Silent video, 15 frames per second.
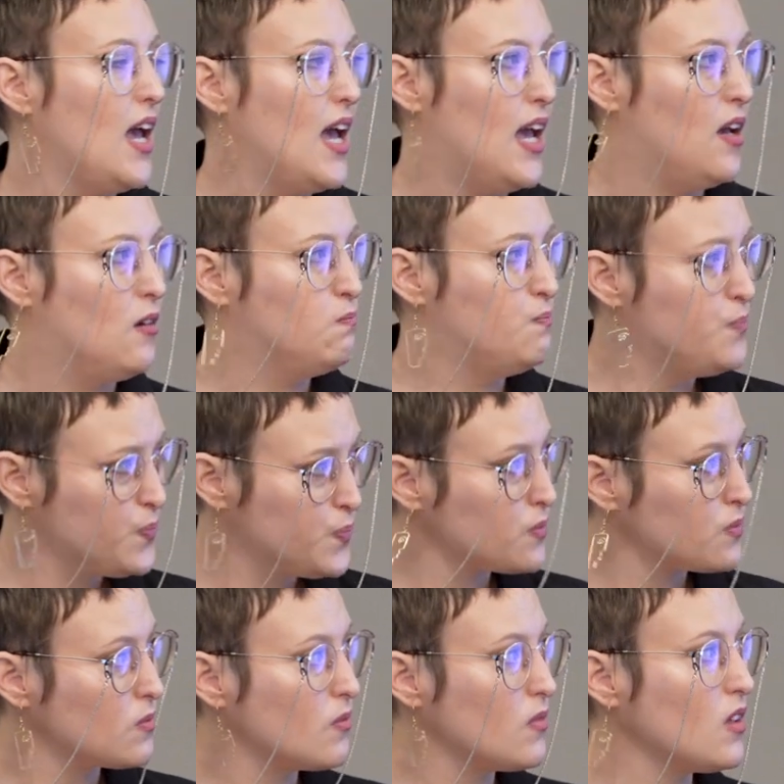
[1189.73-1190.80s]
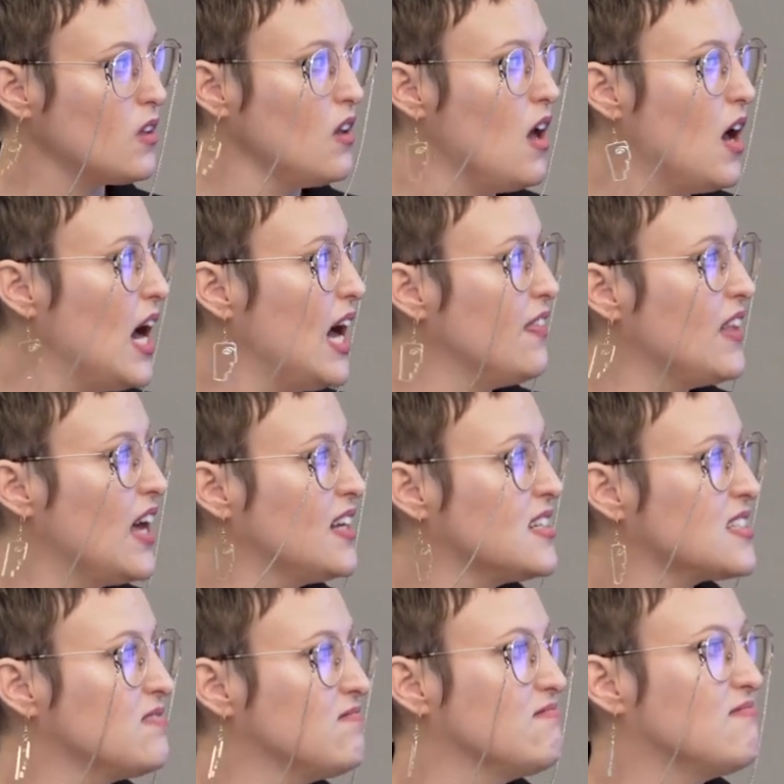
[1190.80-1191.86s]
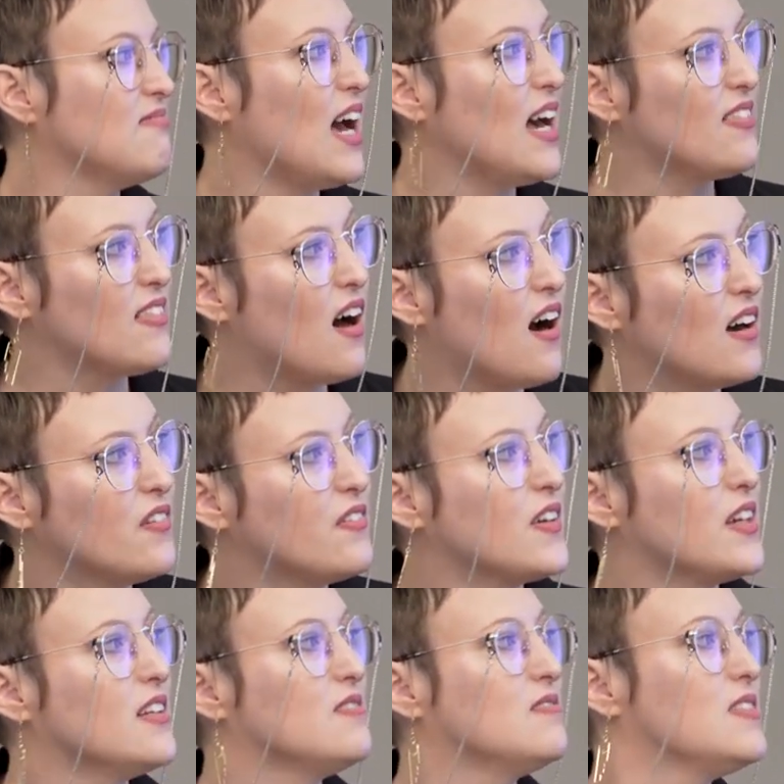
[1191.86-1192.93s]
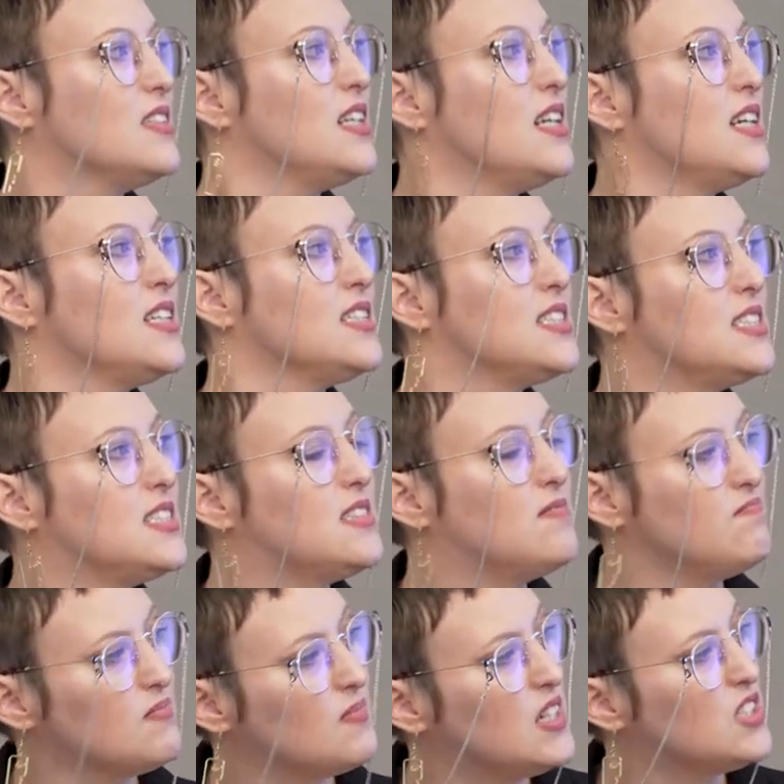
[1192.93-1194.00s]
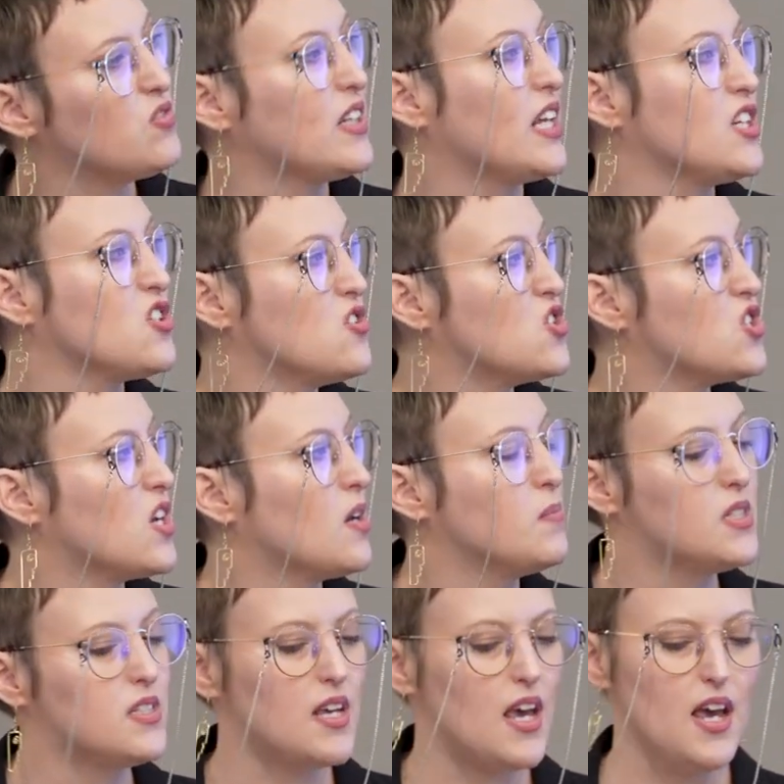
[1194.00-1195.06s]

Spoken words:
And that at the heart of it is relationships.